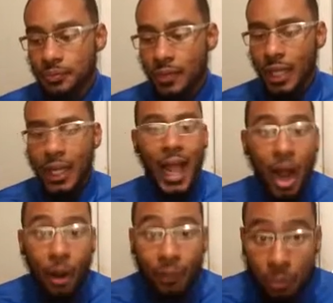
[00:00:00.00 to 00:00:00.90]
Like
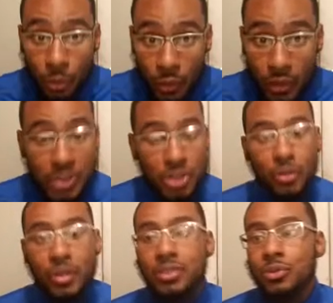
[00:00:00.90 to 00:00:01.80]
how important is the
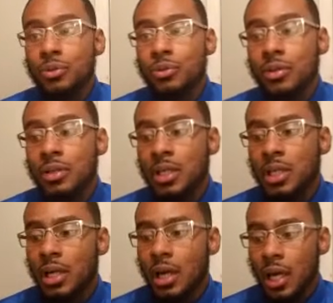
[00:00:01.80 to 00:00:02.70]
credit score?
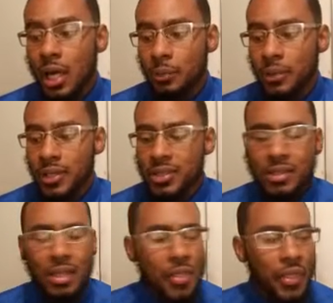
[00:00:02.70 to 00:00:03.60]
There's
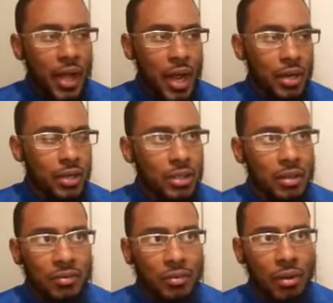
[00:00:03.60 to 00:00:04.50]
another thing I heard
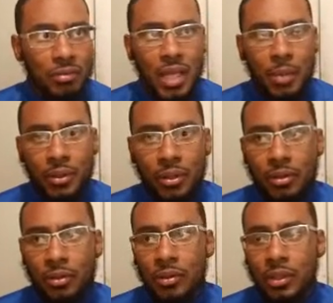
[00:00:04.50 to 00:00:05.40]
of a long time
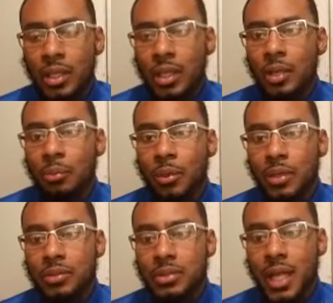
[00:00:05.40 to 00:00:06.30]
ago, but it
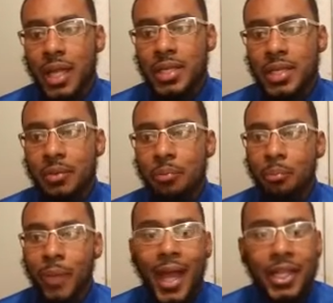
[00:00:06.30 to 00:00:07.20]
was like
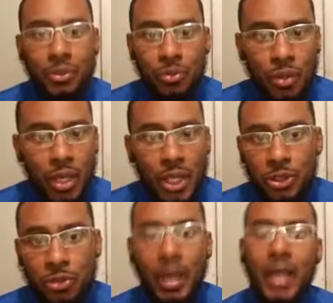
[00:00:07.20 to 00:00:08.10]
manual
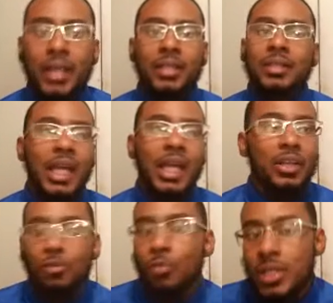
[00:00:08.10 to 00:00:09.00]
underwriting. Like,
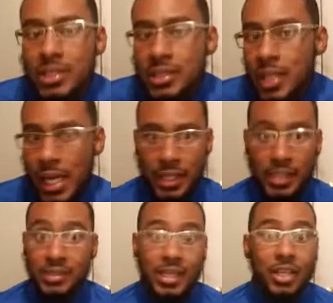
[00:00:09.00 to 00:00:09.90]
what's that?
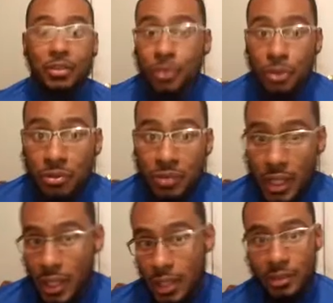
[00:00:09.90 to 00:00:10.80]
Is that a real
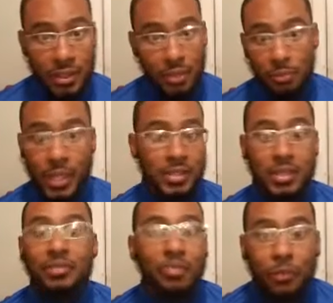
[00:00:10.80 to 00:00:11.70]
thing? And
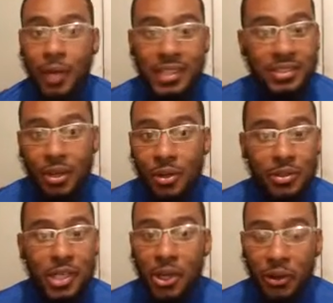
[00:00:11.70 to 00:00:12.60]
basically, from what I saw on
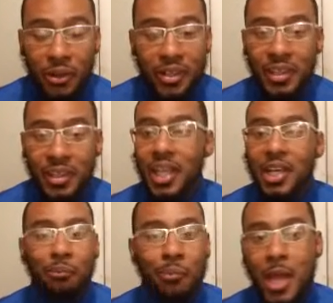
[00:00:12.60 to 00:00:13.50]
the internet,
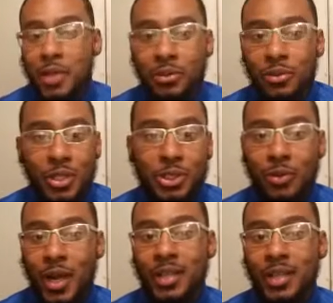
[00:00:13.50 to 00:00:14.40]
manual
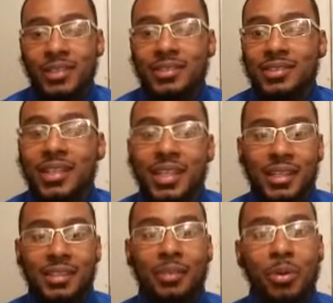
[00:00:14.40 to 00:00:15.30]
underwriting is
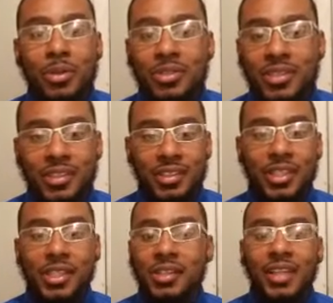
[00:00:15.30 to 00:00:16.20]
a person can
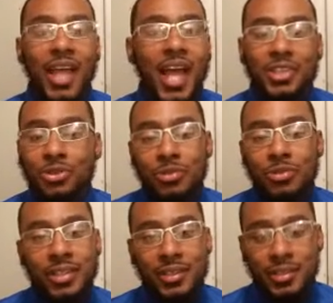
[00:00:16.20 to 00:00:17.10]
get the last 2
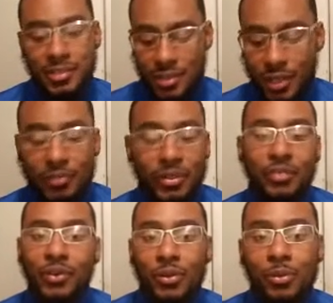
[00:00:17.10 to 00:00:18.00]
years of their
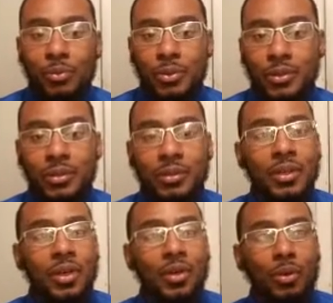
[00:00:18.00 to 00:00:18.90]
phone bill
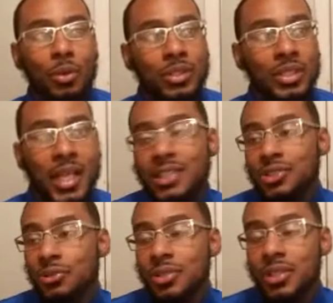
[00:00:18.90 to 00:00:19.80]
or the last
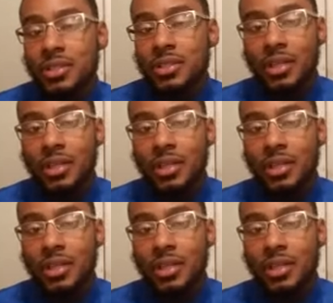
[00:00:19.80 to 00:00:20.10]
2 years